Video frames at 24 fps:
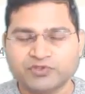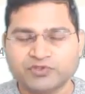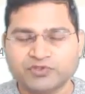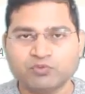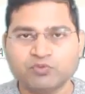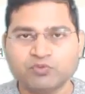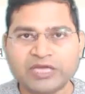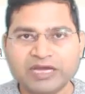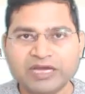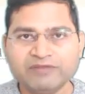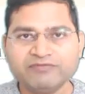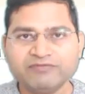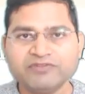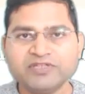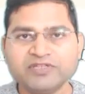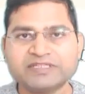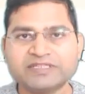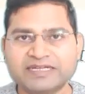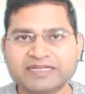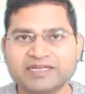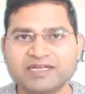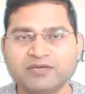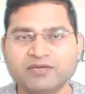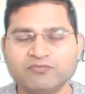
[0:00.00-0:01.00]
So we have the
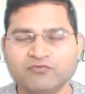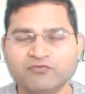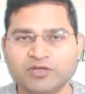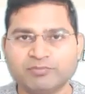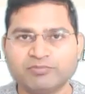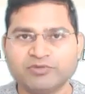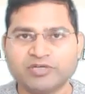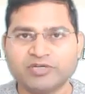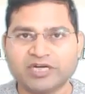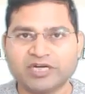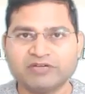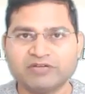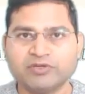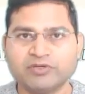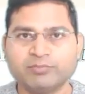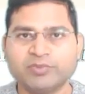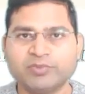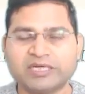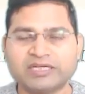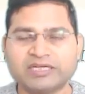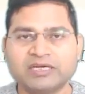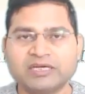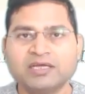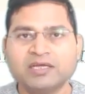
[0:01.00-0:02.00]
Selenium WebDriver,
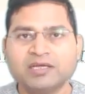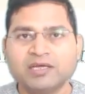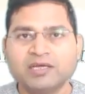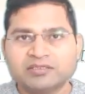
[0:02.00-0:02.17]
but